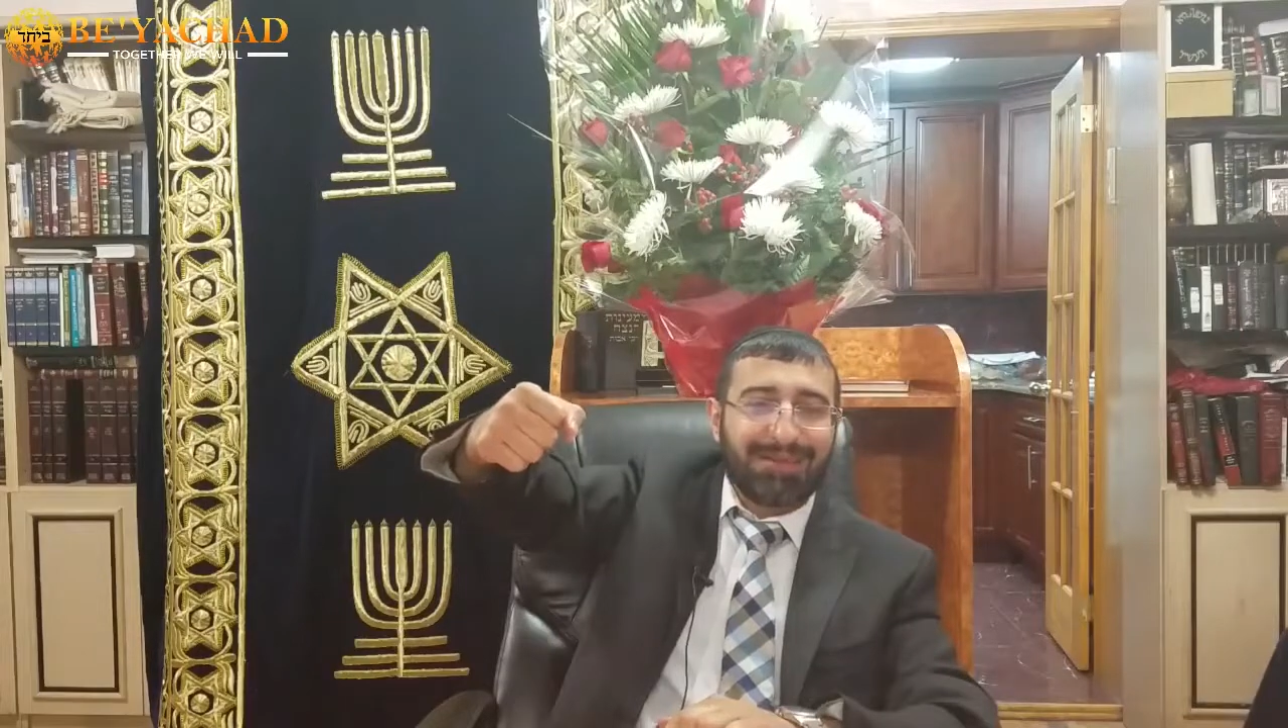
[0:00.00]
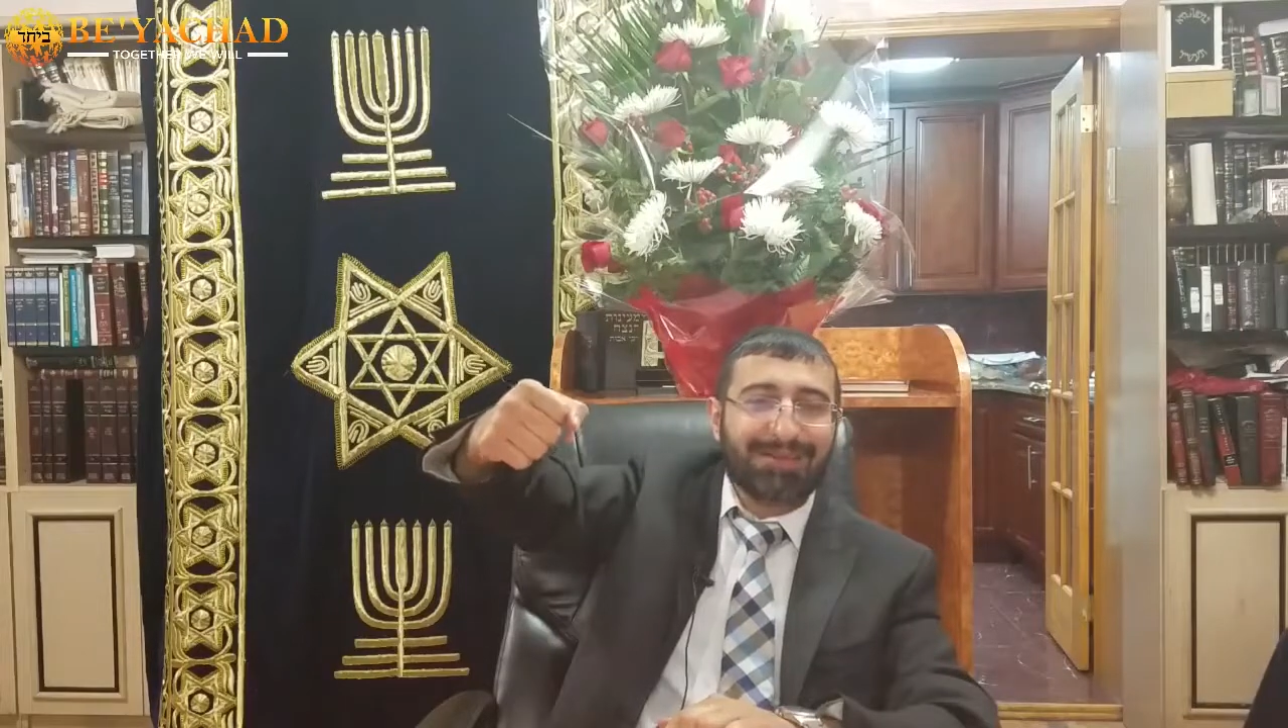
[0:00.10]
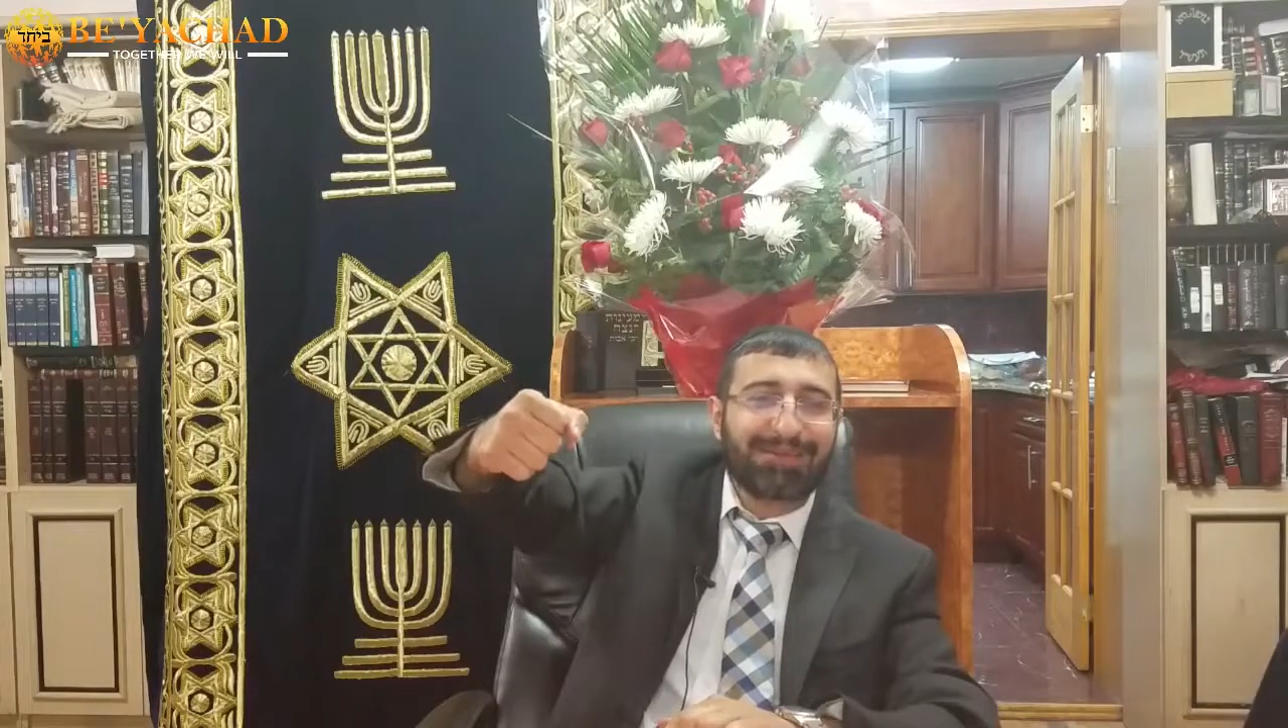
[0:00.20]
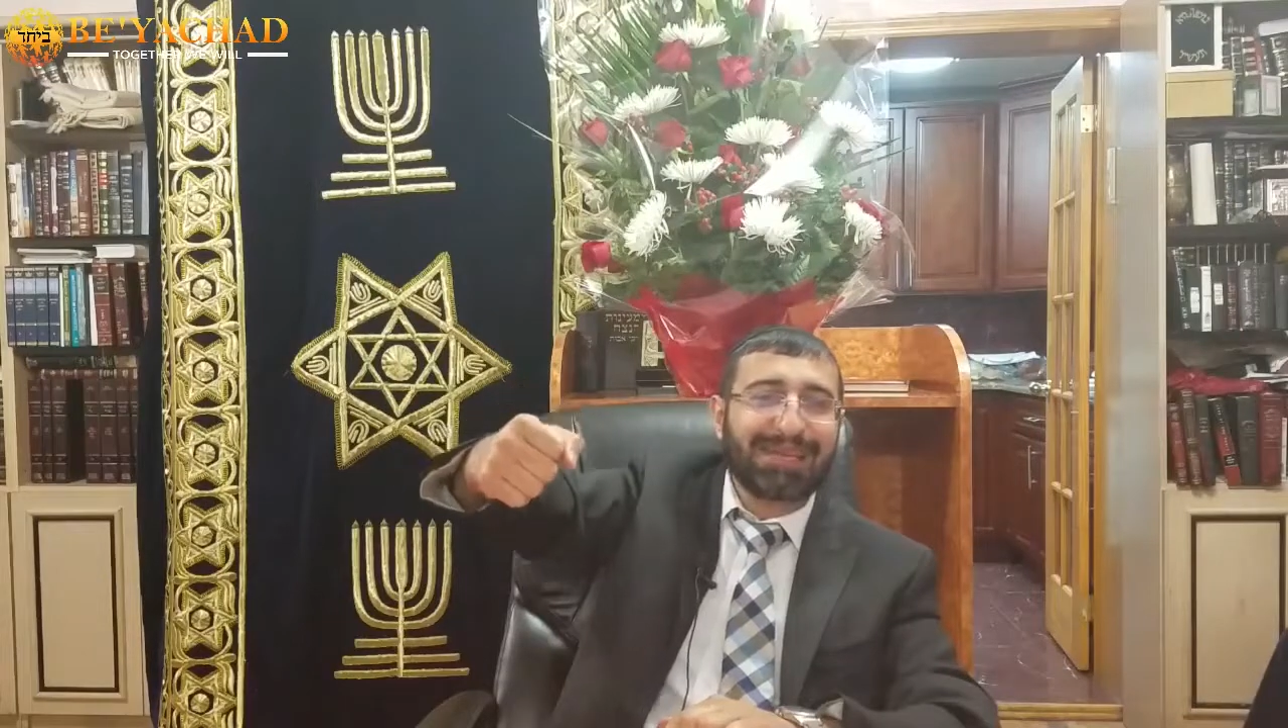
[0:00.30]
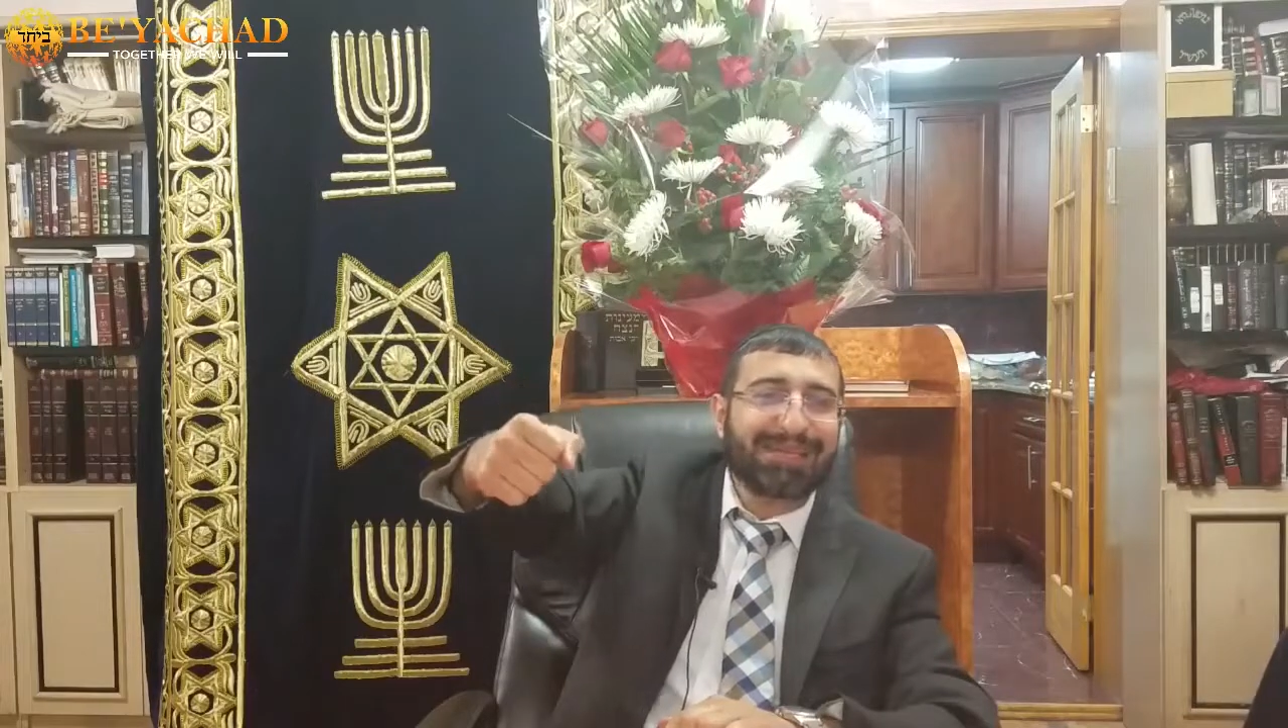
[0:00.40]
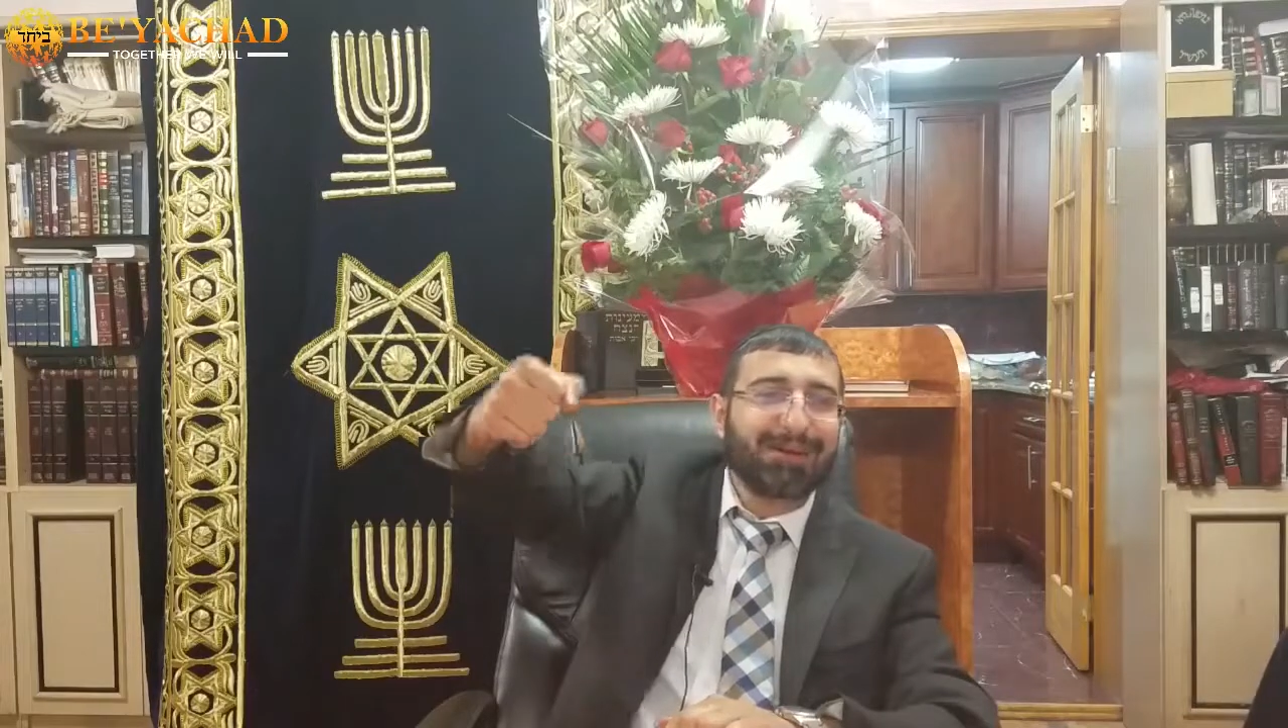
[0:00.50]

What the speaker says: you take